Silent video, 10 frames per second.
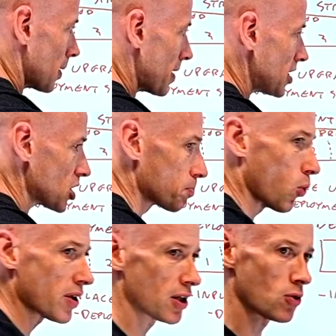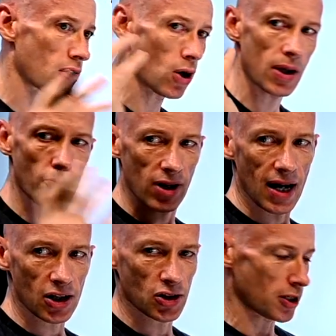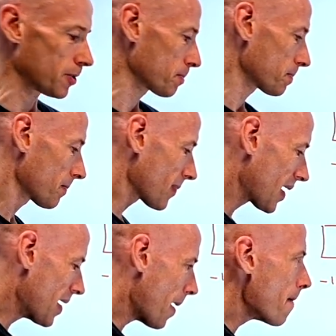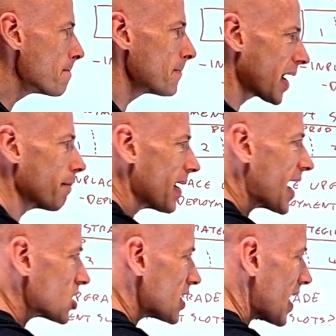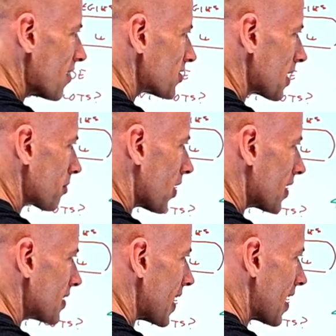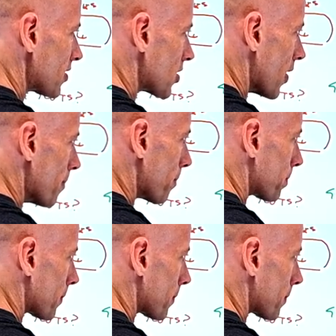I'm basically just putting the new code in production, but I may actually have some kind of downtime.